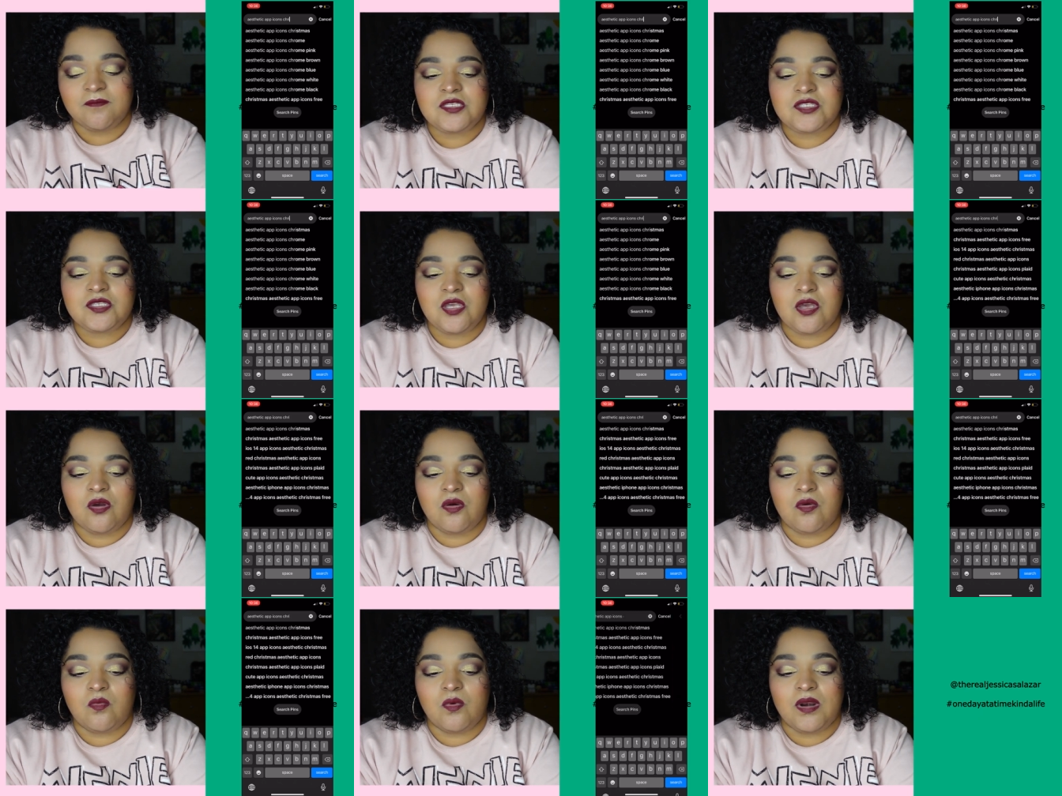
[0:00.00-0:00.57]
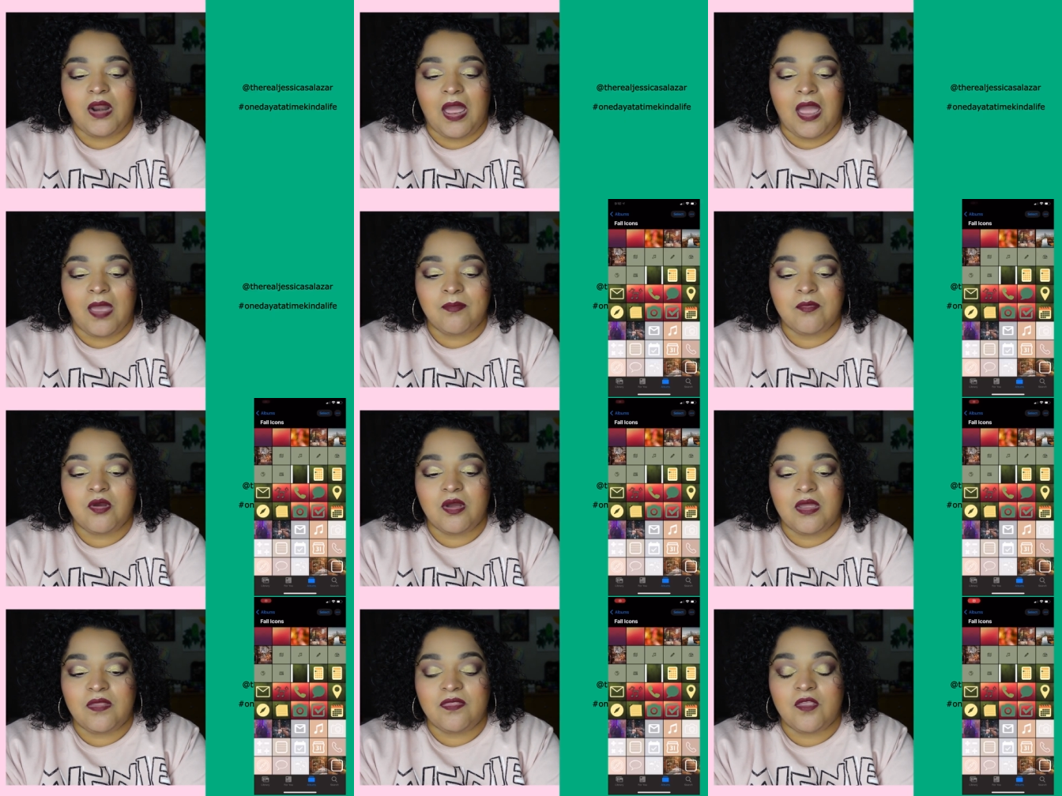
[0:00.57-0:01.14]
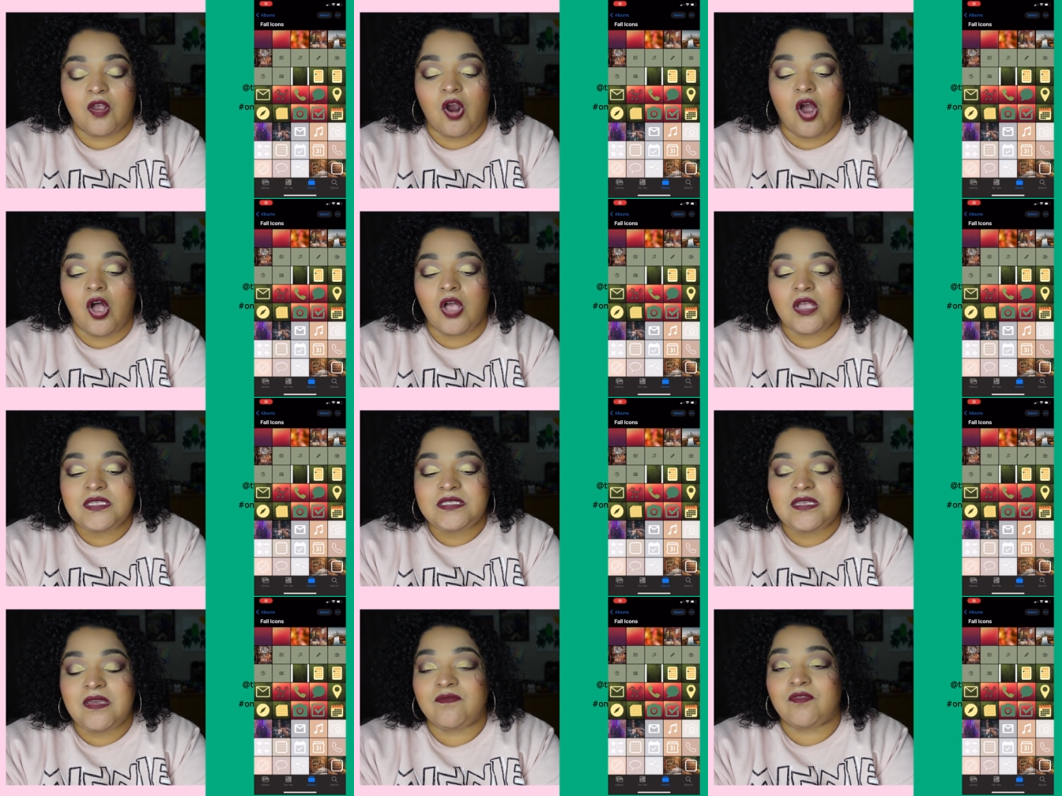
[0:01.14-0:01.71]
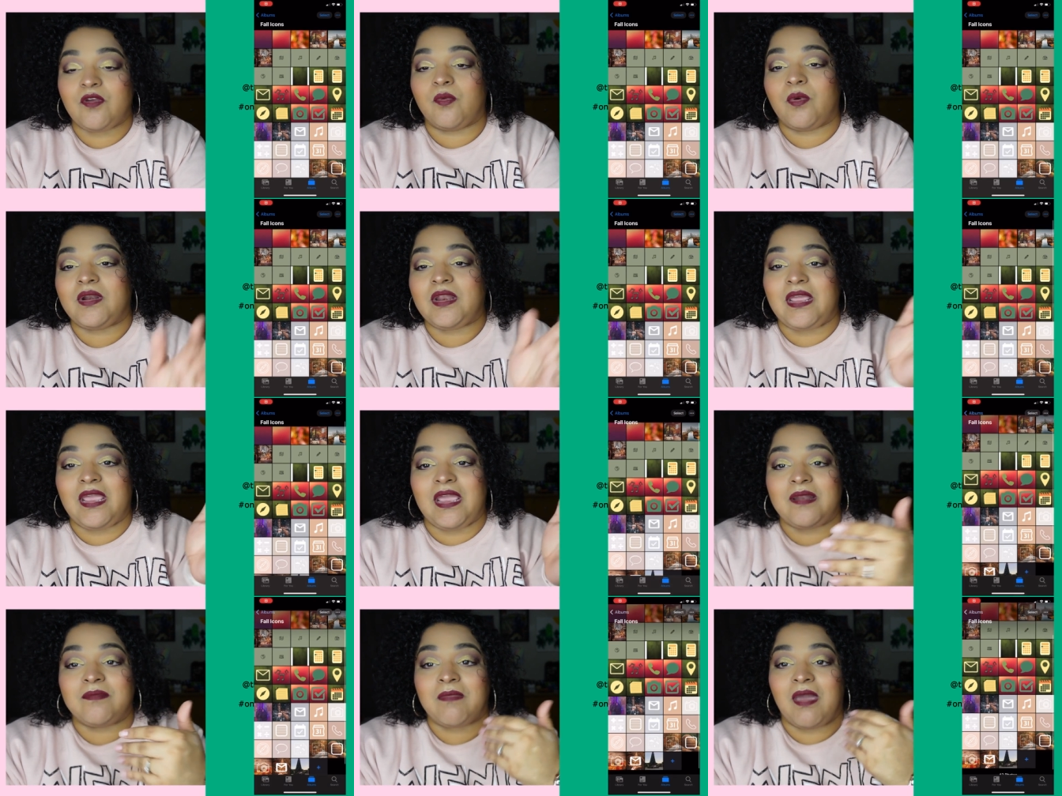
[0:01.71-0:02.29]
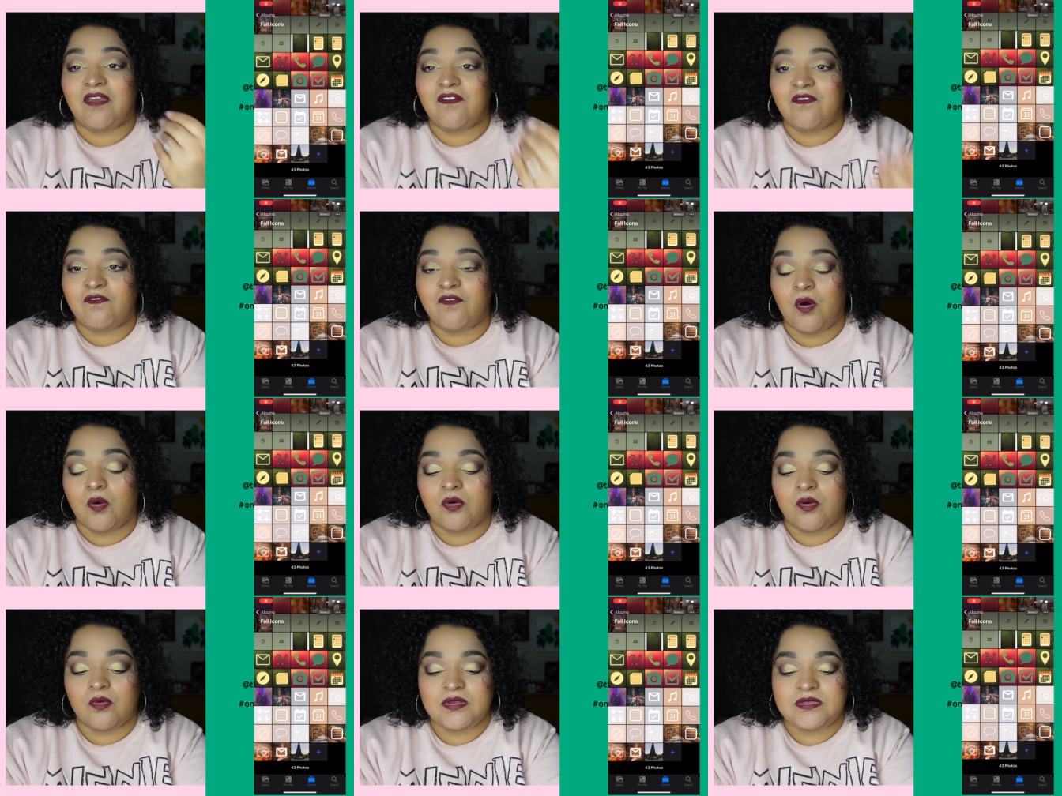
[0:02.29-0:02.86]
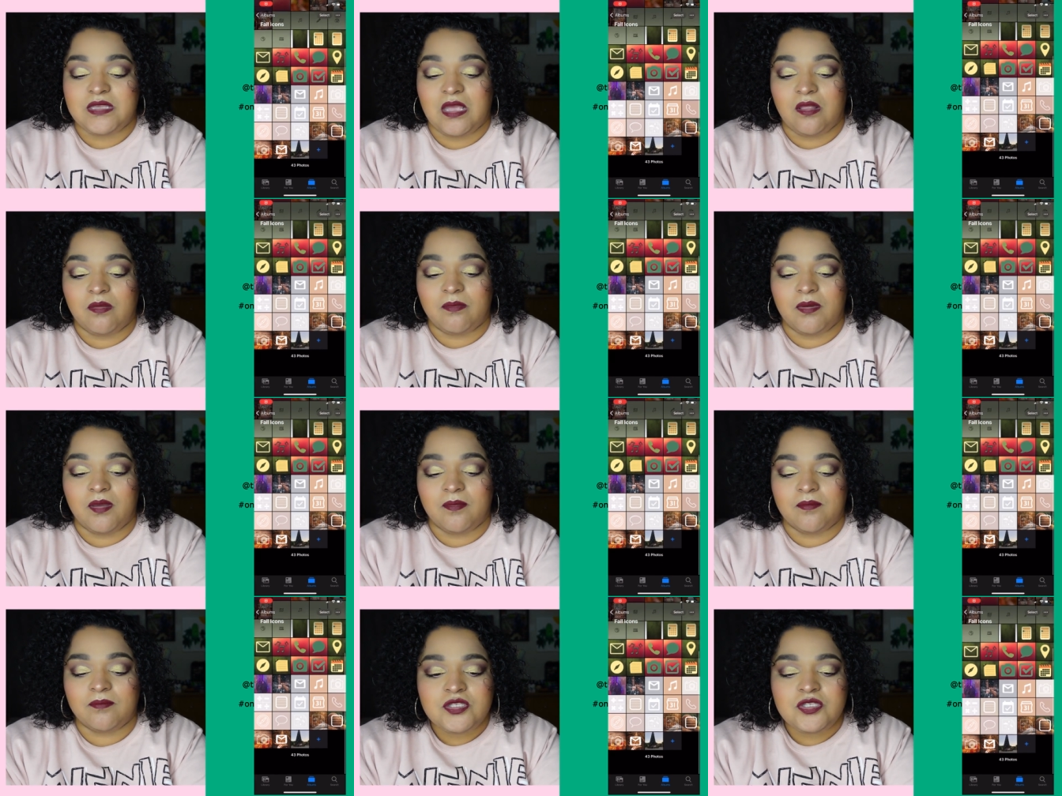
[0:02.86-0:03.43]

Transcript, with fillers: So what I'm going, and they're all saved already in my photos album.